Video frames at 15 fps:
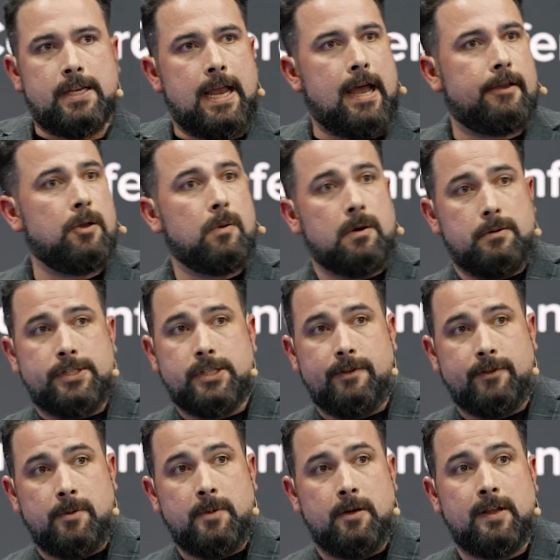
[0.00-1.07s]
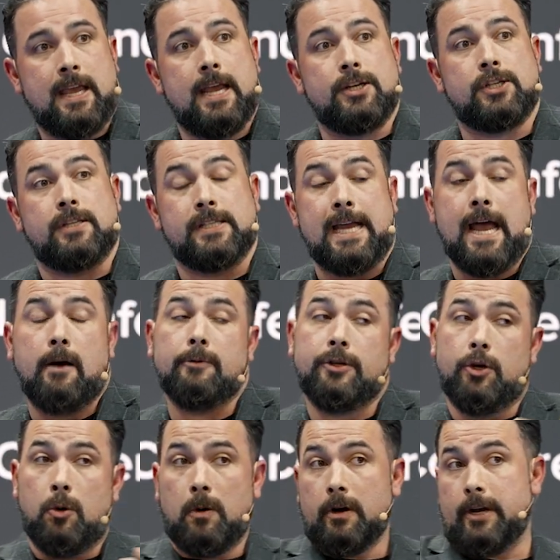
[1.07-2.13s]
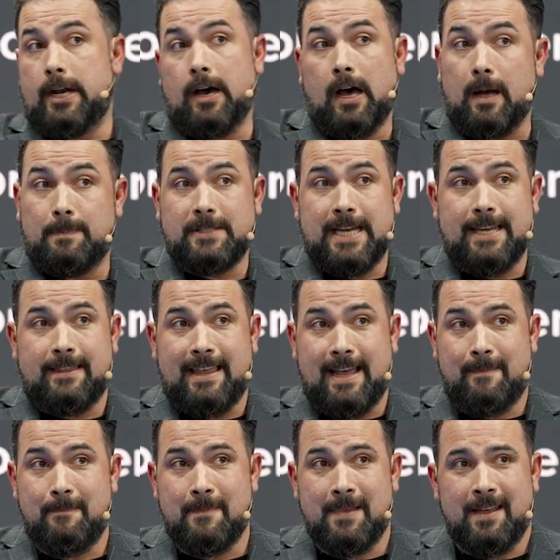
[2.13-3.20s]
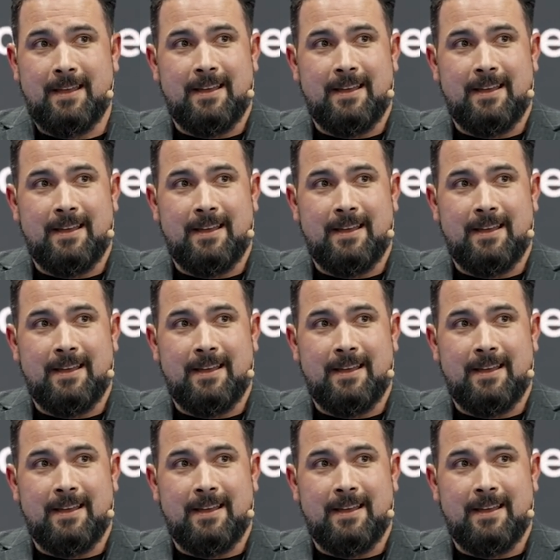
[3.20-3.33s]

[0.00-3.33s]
how you want to receive communications, how you're going to update them,